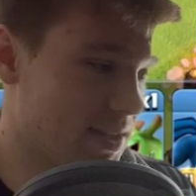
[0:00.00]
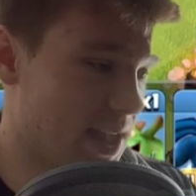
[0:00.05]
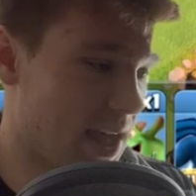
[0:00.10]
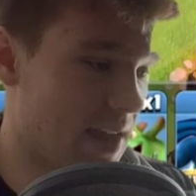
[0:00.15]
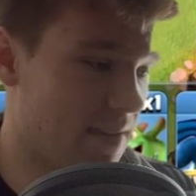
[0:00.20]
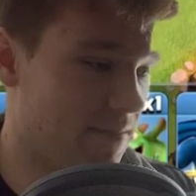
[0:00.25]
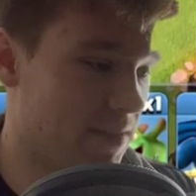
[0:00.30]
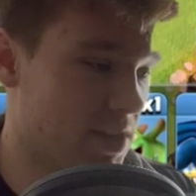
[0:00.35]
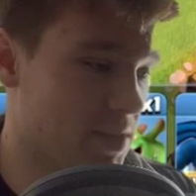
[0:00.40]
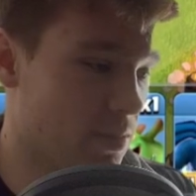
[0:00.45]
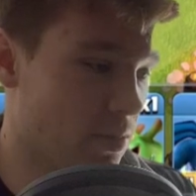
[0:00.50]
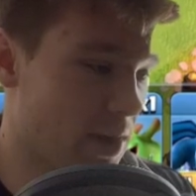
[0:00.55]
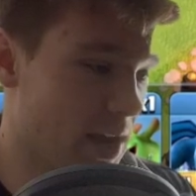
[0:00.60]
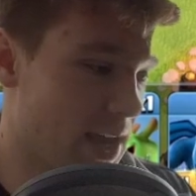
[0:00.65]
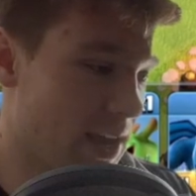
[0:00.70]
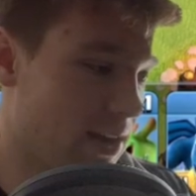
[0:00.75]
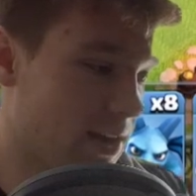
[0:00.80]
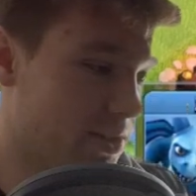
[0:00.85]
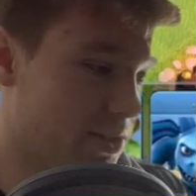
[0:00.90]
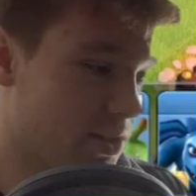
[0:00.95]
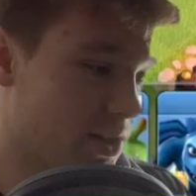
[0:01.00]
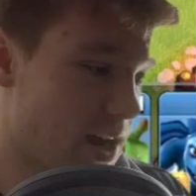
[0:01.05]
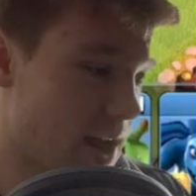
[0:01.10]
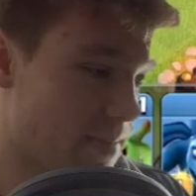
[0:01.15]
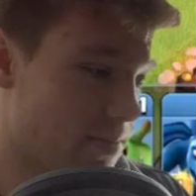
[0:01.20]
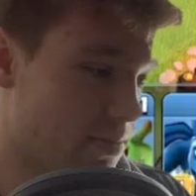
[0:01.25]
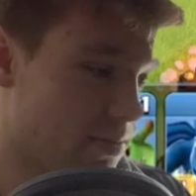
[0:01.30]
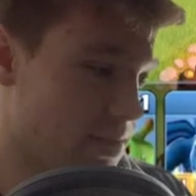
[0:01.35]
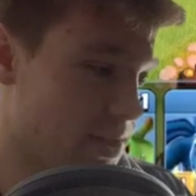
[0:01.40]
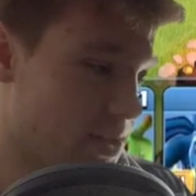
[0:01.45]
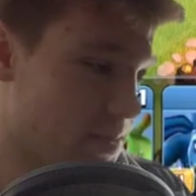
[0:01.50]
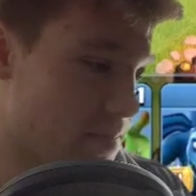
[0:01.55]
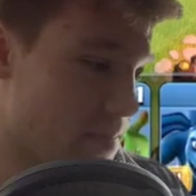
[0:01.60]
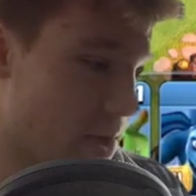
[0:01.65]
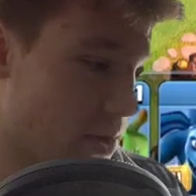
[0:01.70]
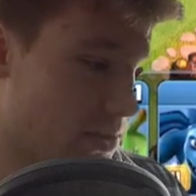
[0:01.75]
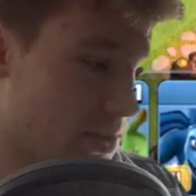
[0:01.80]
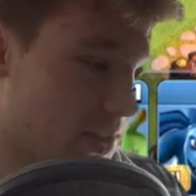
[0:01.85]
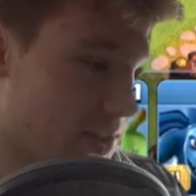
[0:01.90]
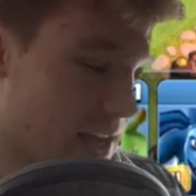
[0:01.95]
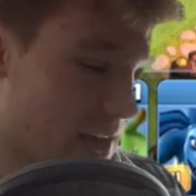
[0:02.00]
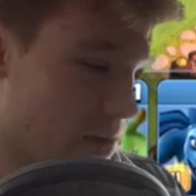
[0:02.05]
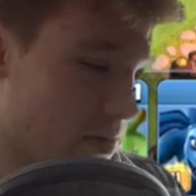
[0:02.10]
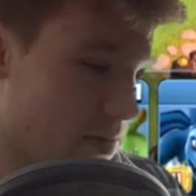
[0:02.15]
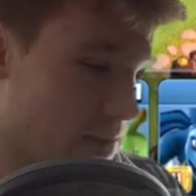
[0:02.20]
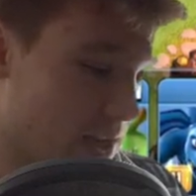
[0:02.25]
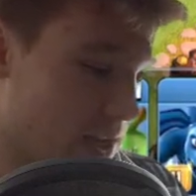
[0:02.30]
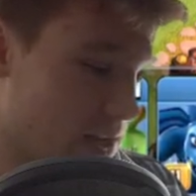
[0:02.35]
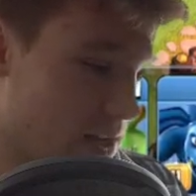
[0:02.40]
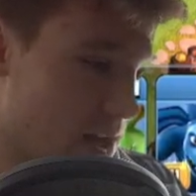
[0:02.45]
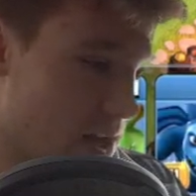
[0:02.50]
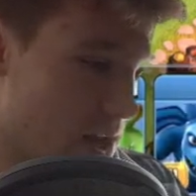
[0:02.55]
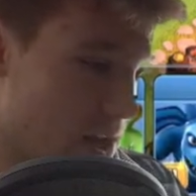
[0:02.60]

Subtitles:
That invincible headhunter absolutely is melting that queen.